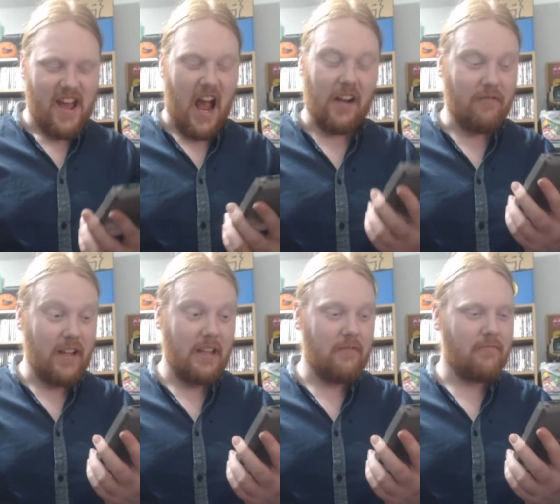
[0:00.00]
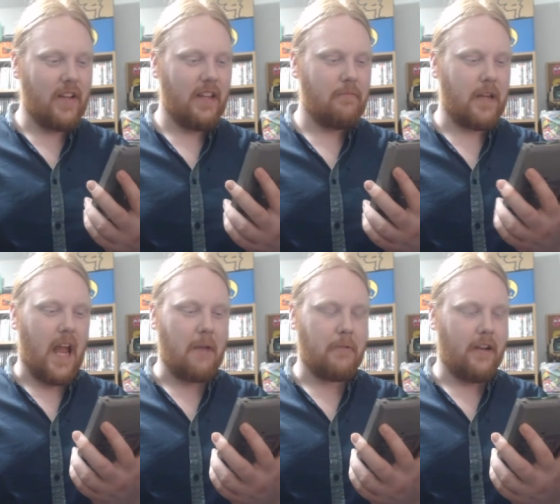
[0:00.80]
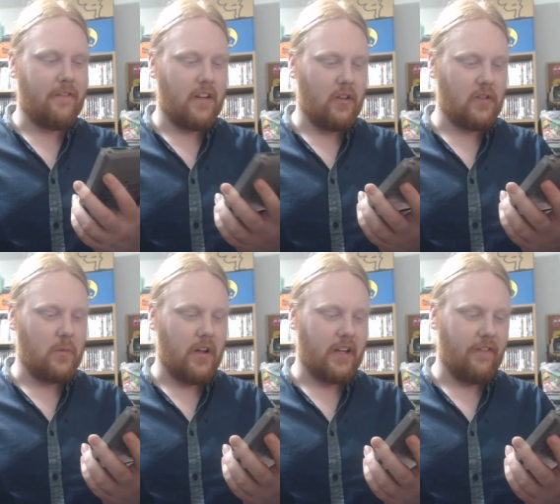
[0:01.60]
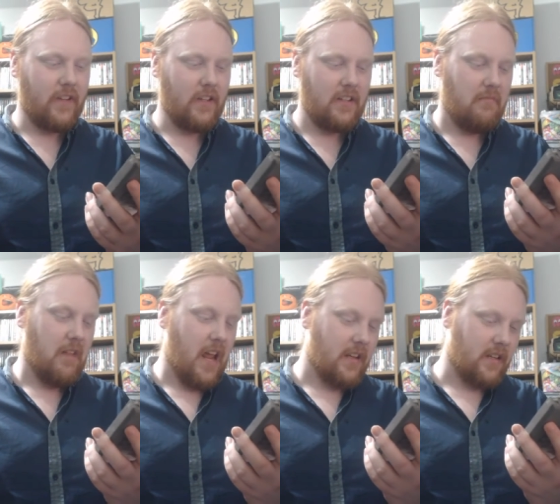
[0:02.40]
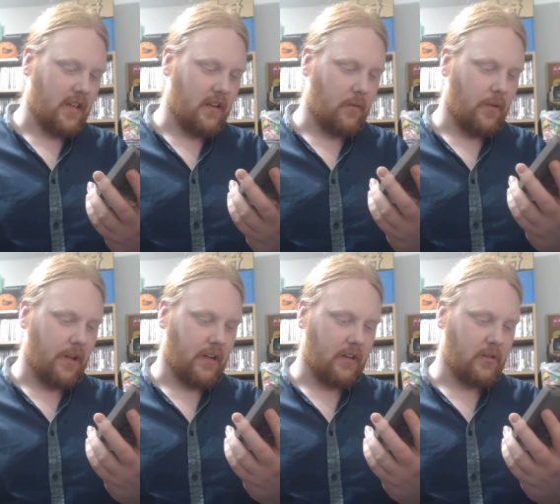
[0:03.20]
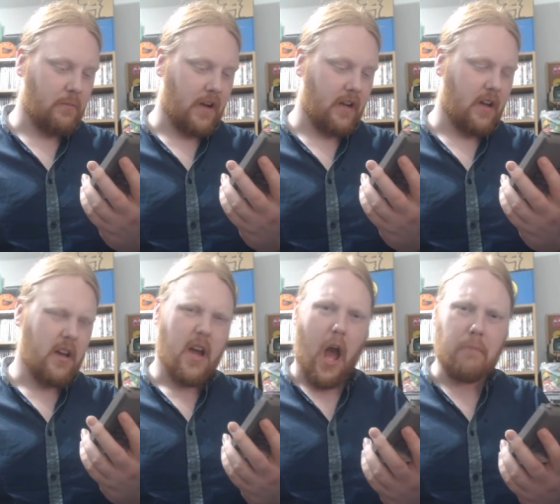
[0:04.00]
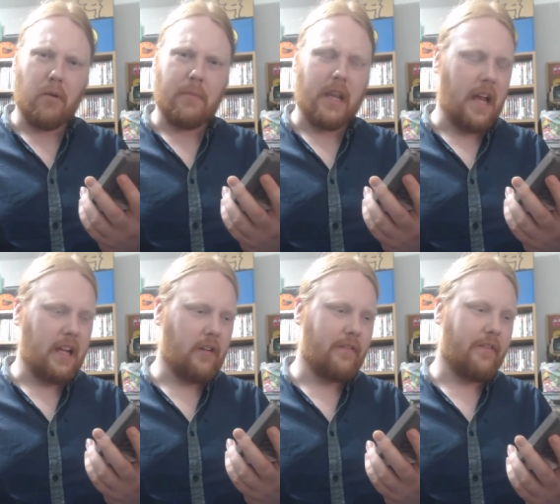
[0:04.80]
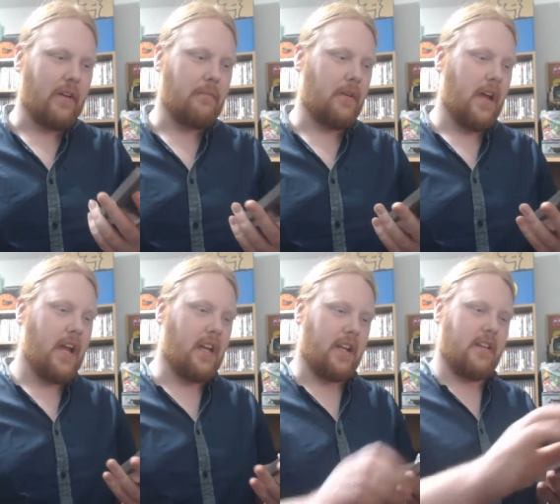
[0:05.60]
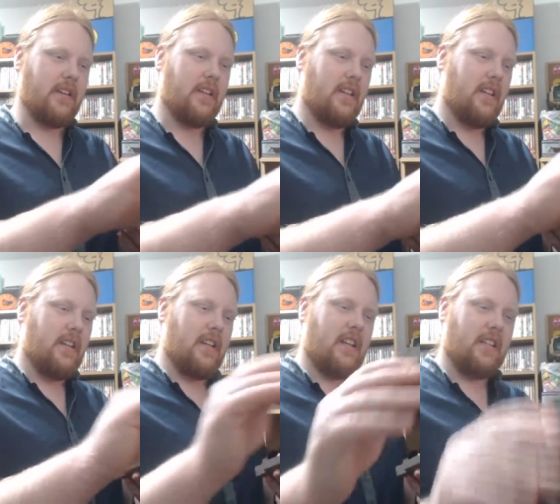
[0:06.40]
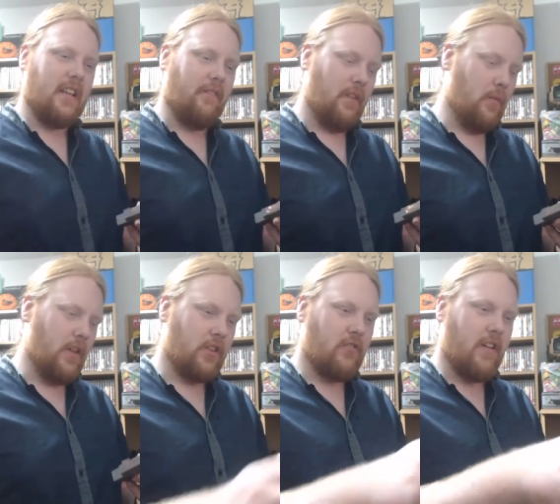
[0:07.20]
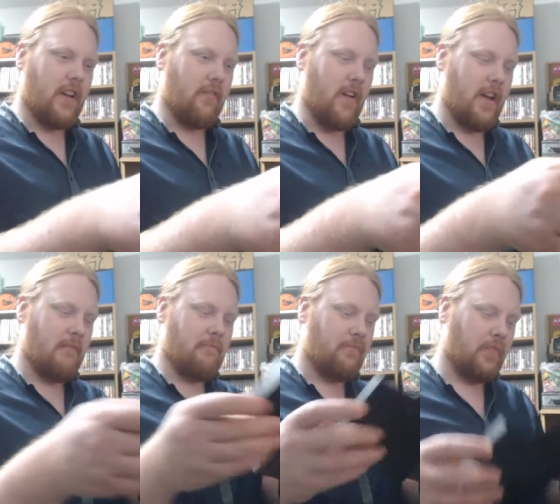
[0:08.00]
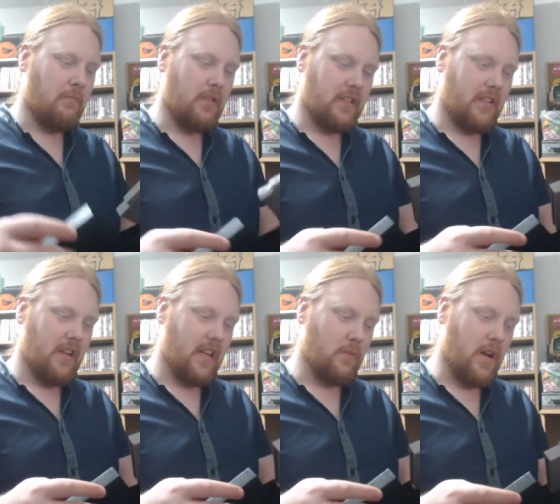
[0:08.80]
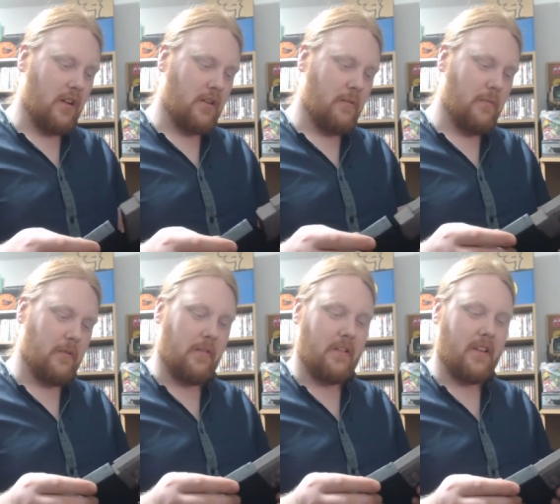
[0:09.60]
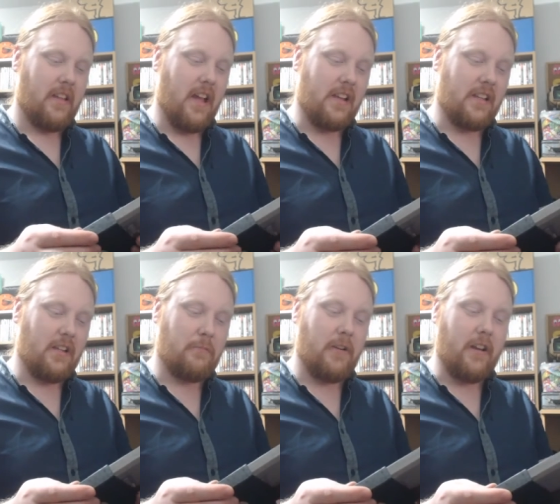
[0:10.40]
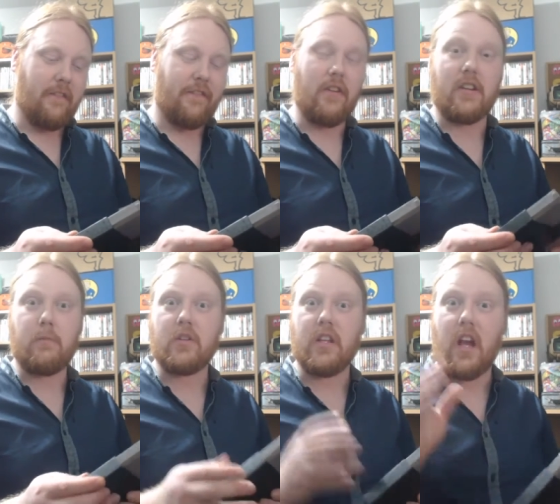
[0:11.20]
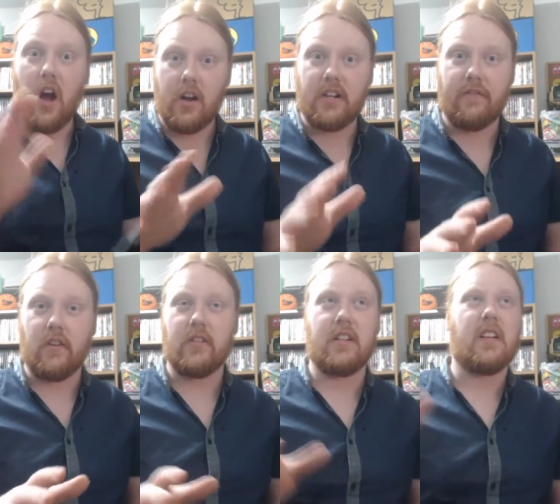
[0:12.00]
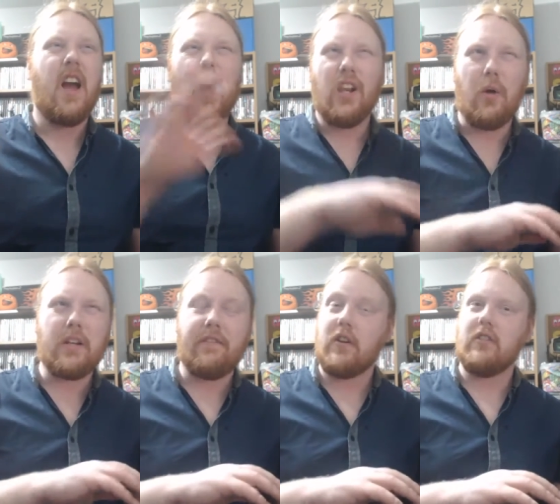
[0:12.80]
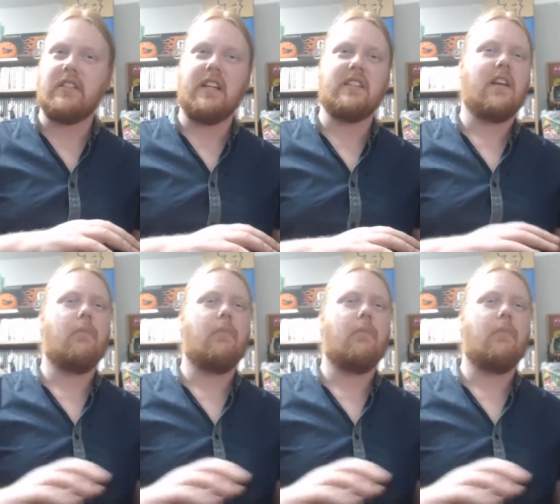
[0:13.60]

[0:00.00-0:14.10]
I'd really be happy if it does work. If it doesn't, yeah, it's not the end of the world. I'll just buy a proper light gun for it. But hey, it's definitely worth trying, right? Plus, it's Wild Gunman. Actually looks pretty damn fun, especially at harder difficulties. Lower difficulties,